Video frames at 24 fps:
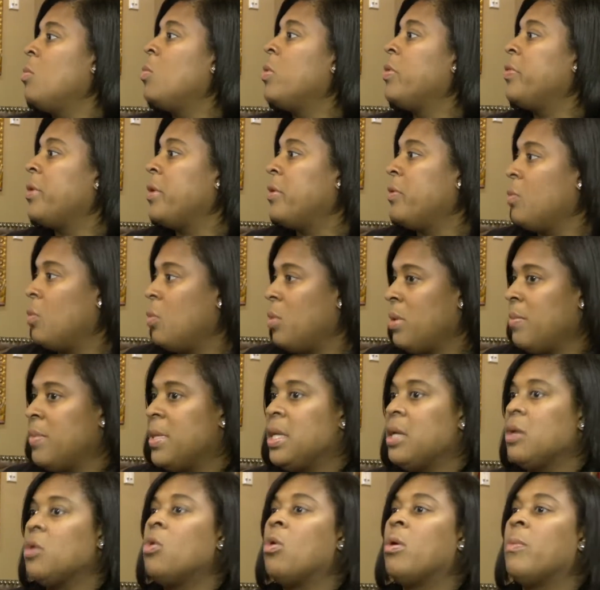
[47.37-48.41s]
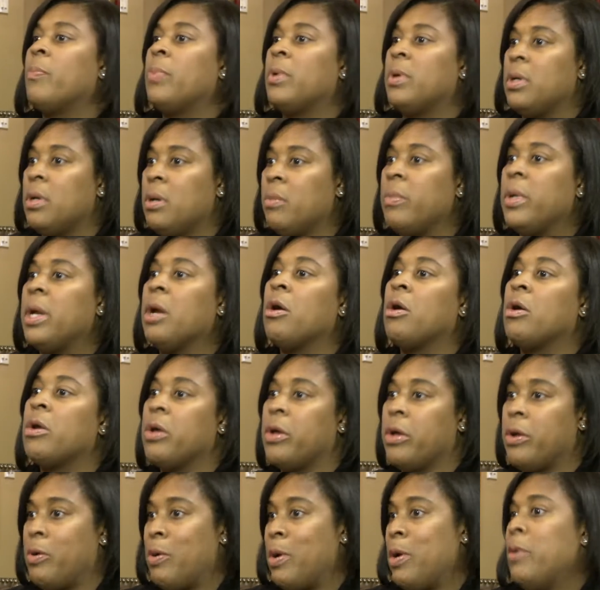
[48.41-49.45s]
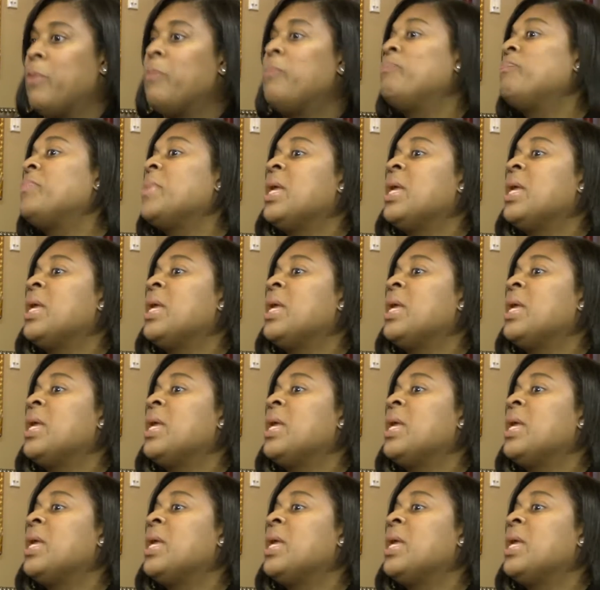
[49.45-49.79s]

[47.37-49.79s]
with other women in corporate America, girl.